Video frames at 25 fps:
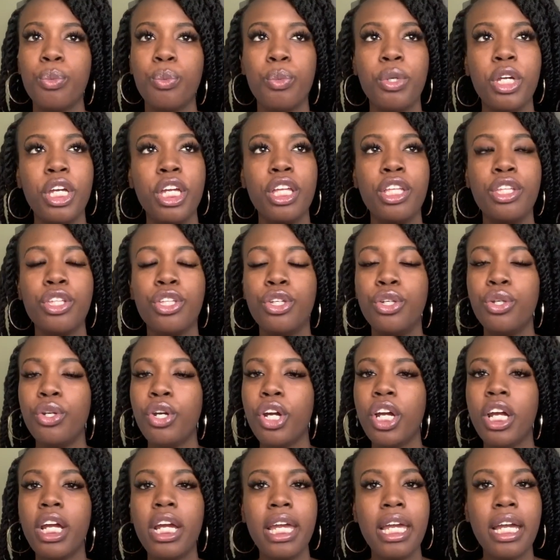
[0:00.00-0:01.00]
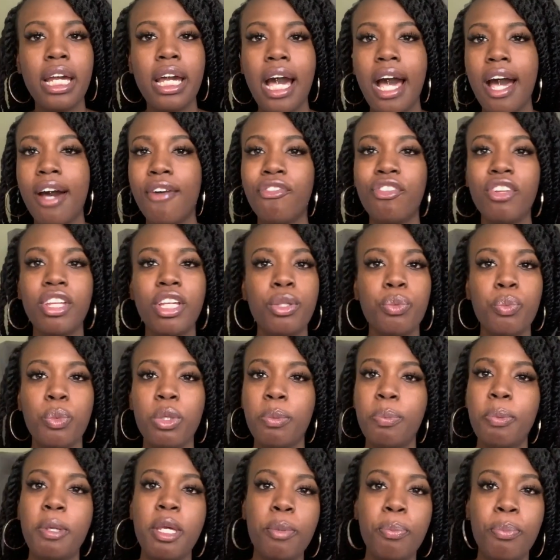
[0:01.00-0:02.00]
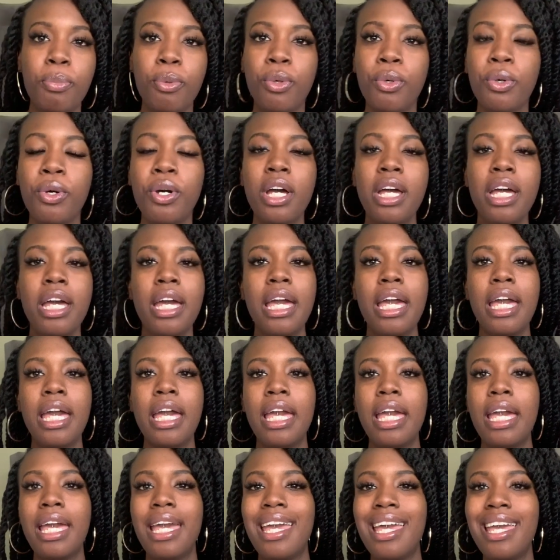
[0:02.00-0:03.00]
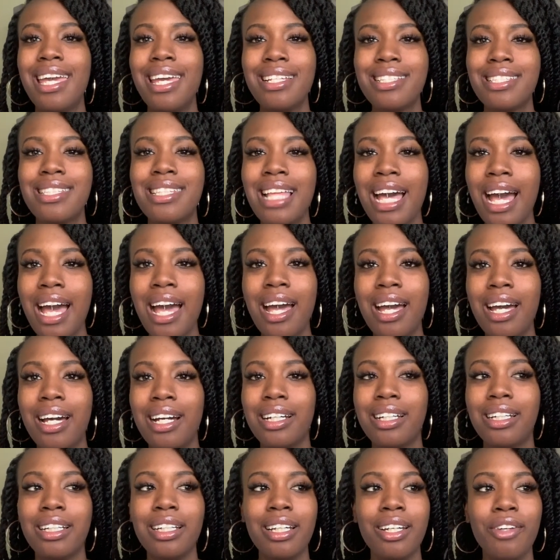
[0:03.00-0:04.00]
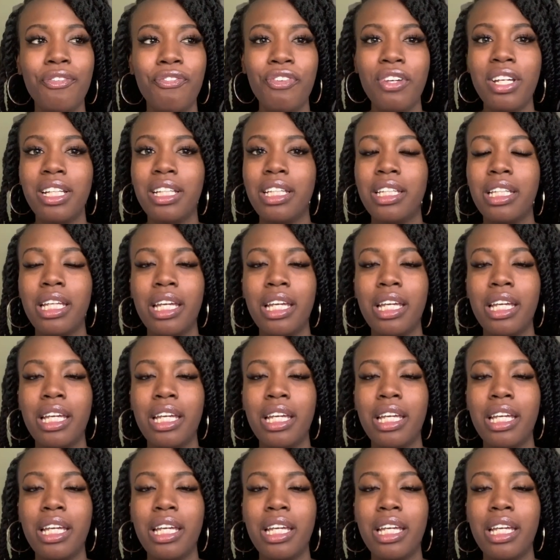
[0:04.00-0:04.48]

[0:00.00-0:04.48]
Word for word: When you're in conflict with people, it's not a good feeling.